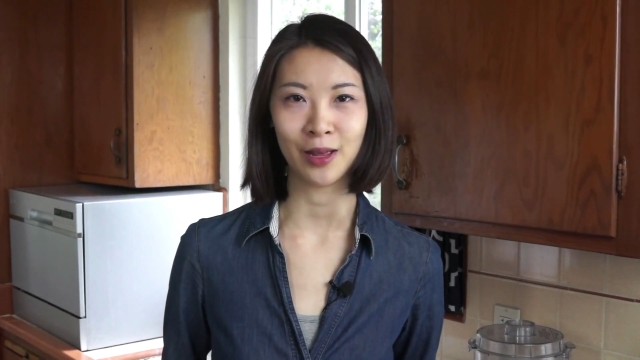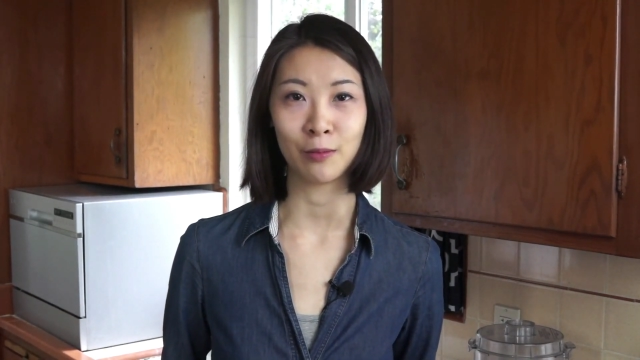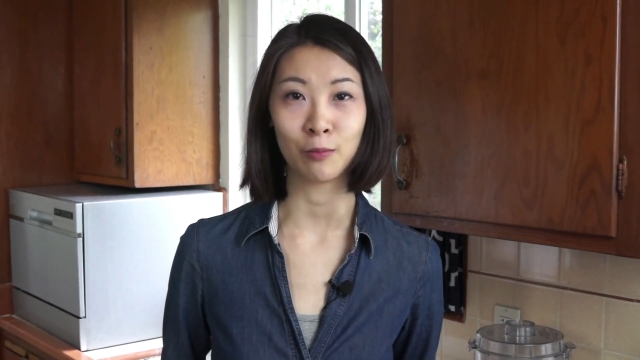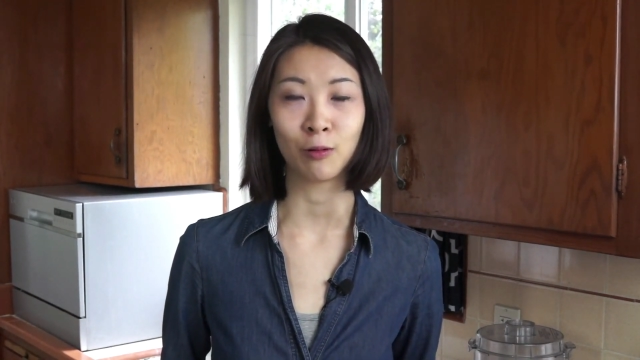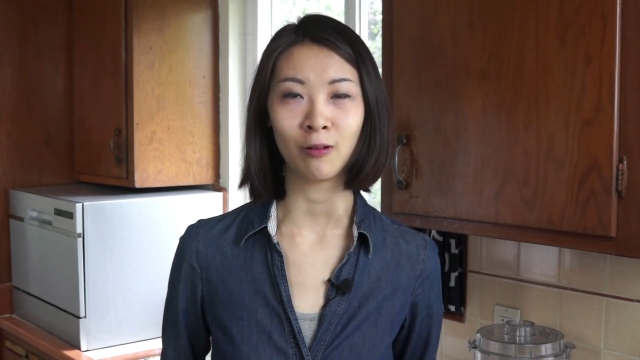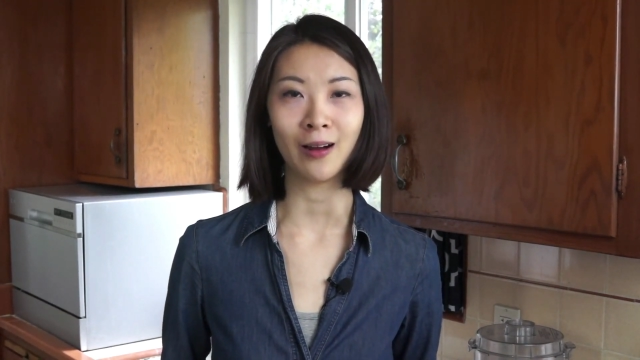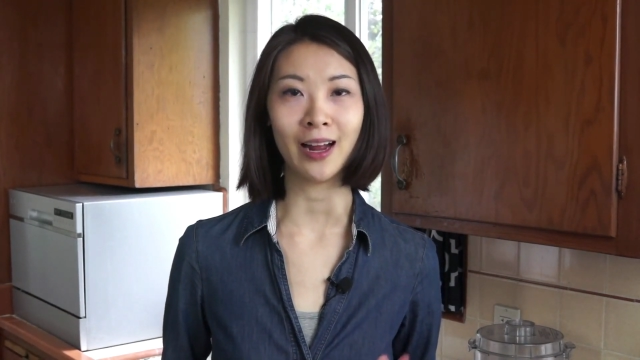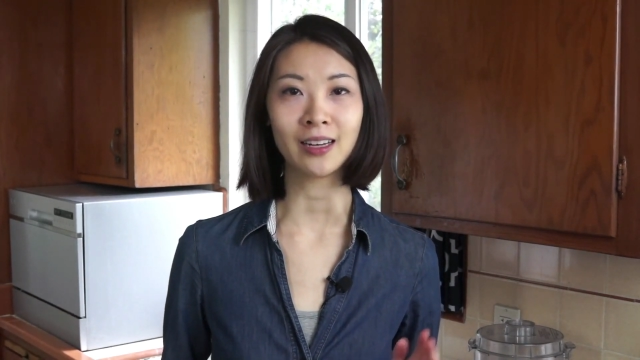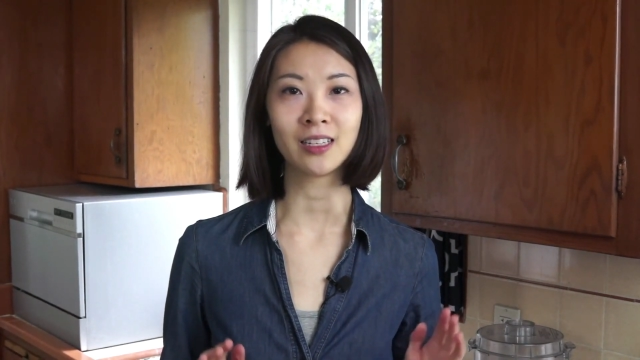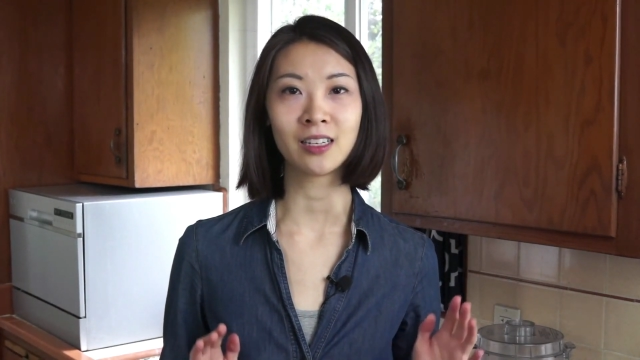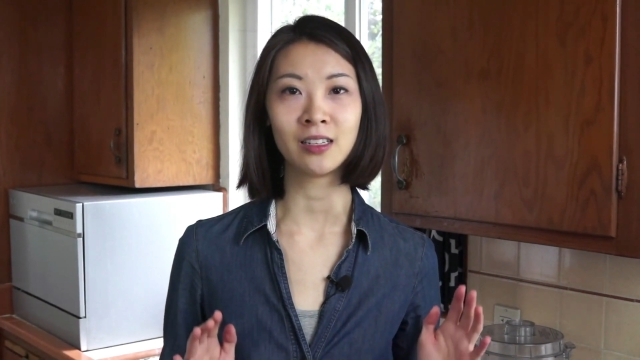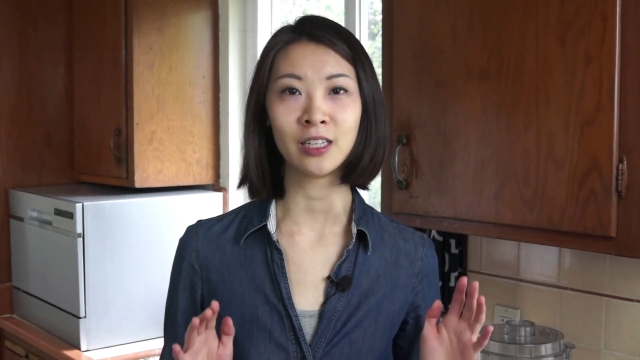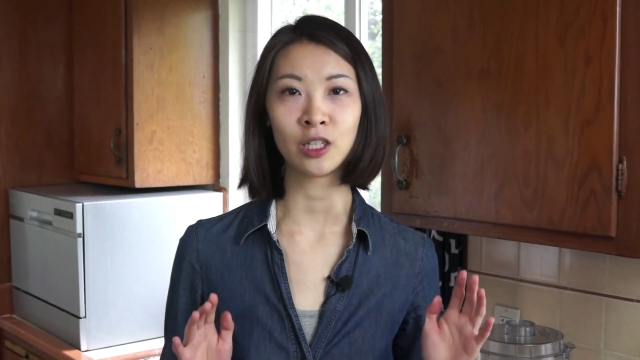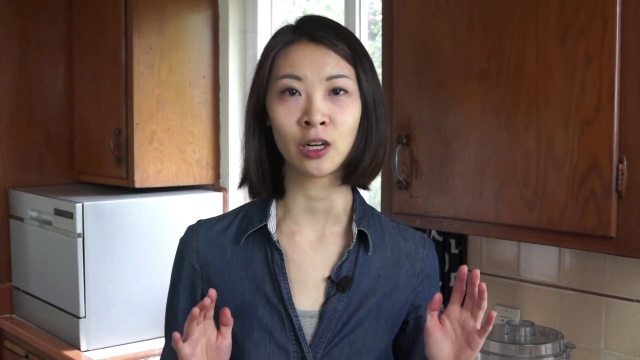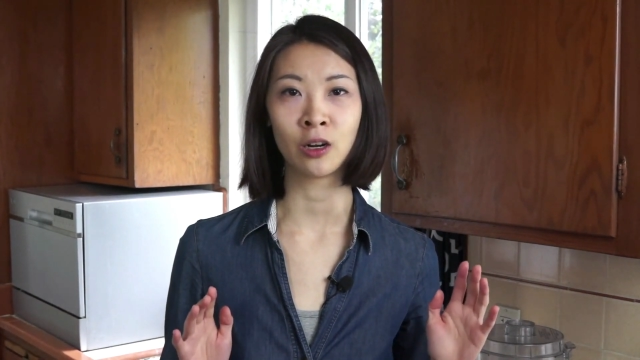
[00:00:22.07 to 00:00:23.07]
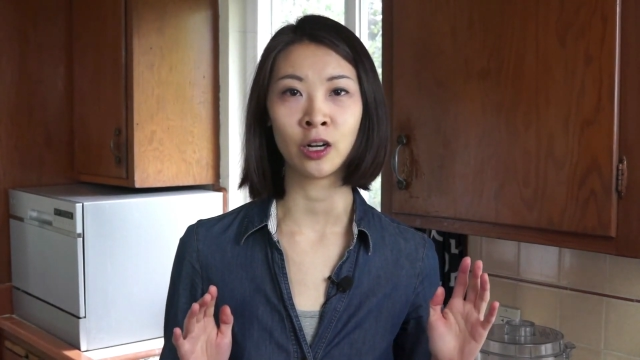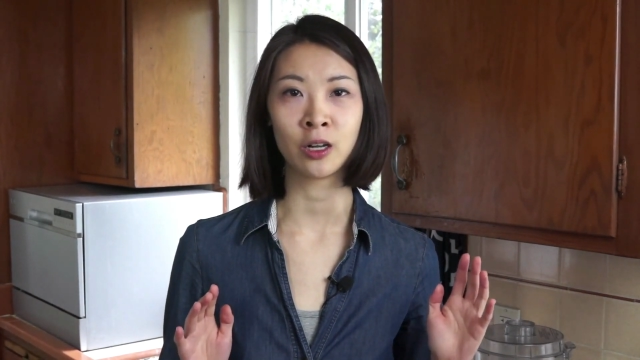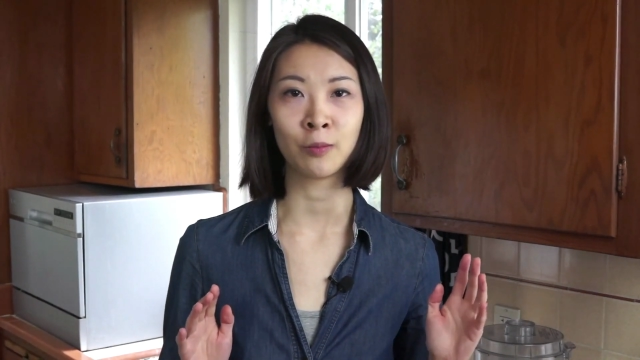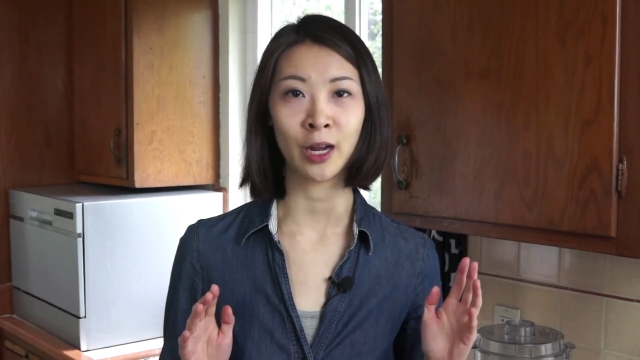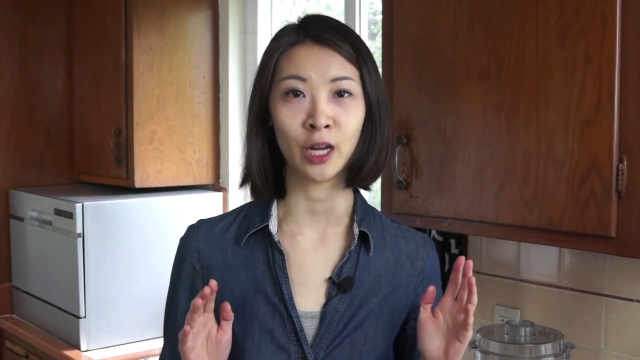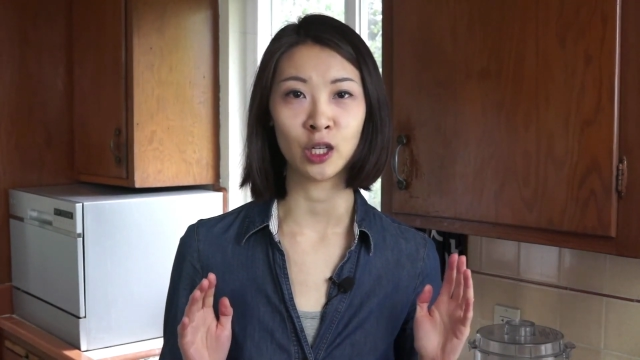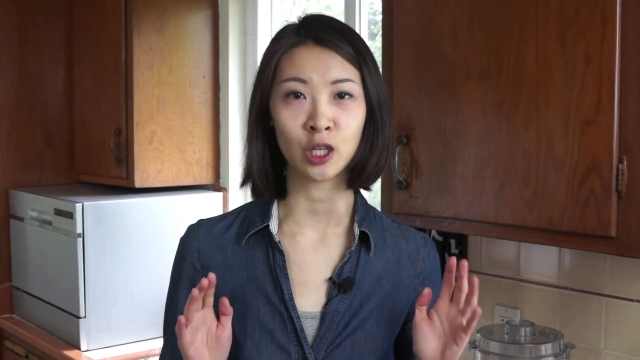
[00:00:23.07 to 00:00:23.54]
and practically turning
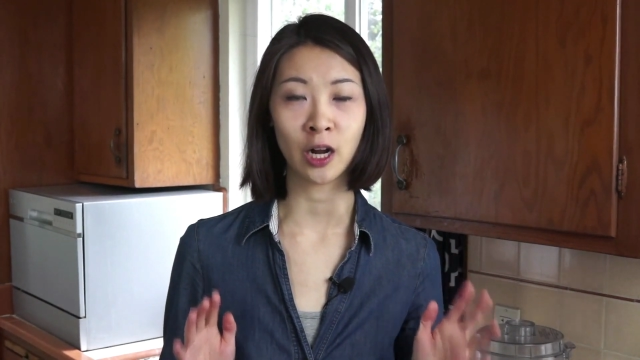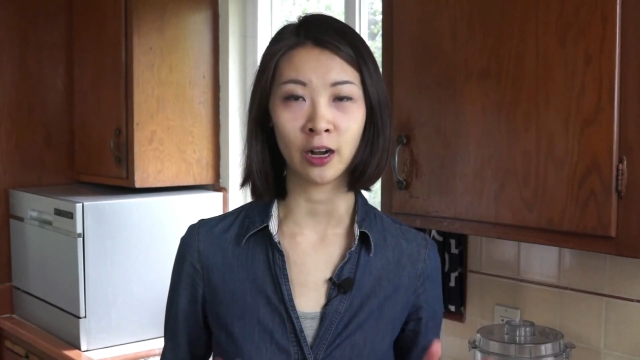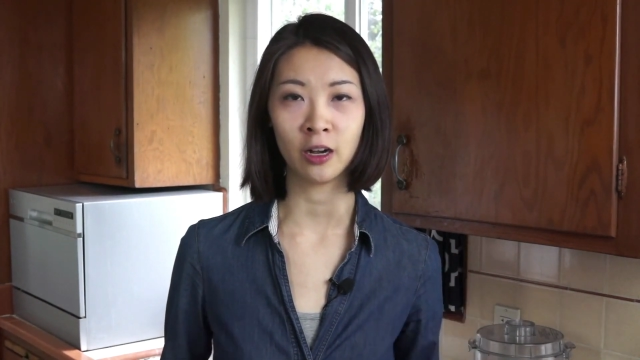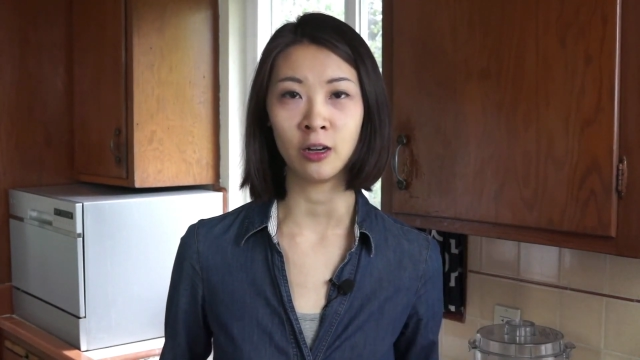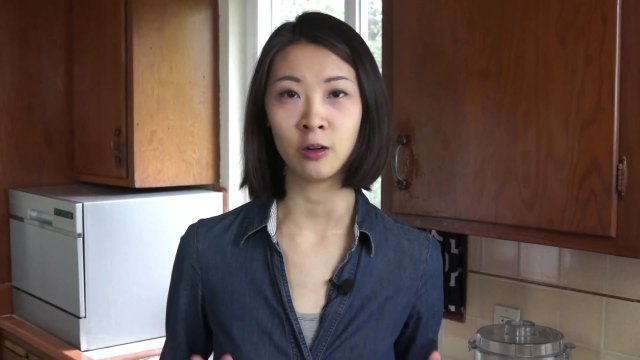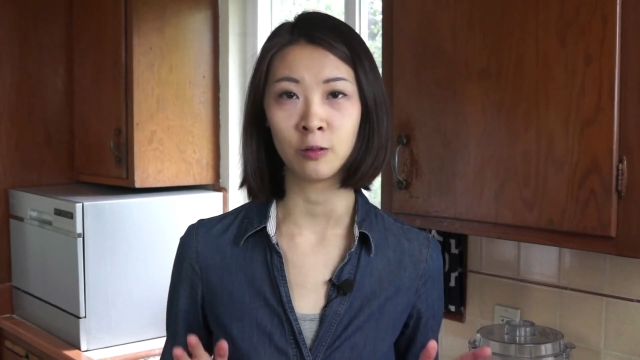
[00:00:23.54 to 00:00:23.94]
my entire